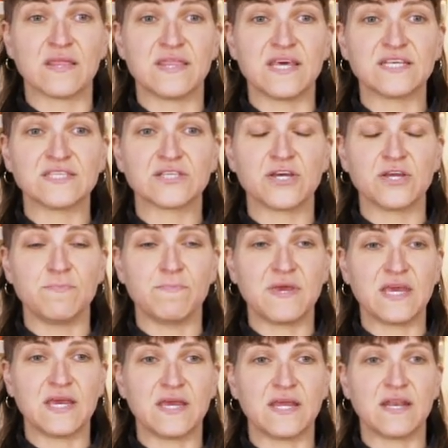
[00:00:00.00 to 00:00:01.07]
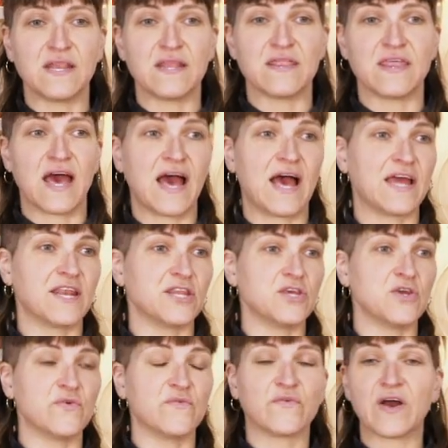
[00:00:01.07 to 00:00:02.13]
This could mean that
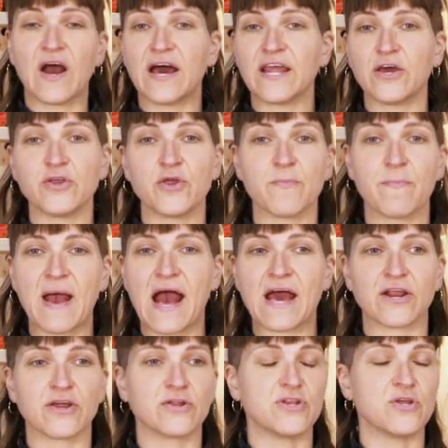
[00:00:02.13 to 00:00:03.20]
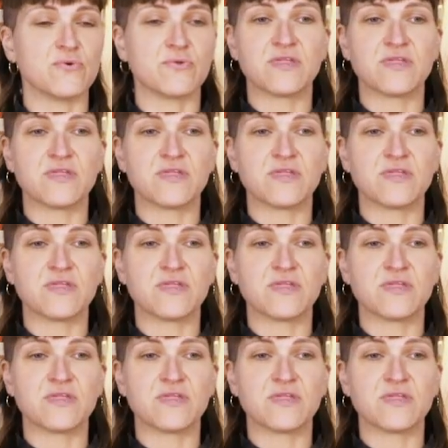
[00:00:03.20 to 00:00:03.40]
you've cut out your pattern, you